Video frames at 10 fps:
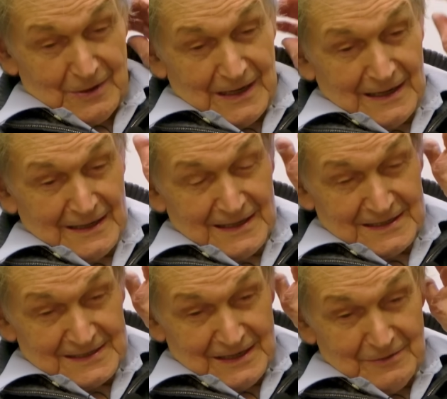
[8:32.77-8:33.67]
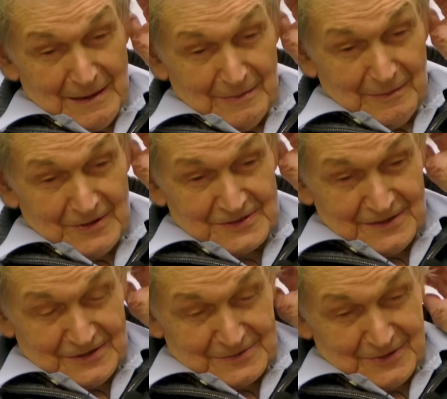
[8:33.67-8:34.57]
Well, yes. I remember most
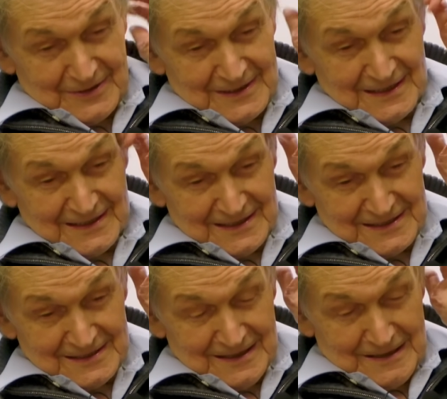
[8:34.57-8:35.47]
of those more easily, yes.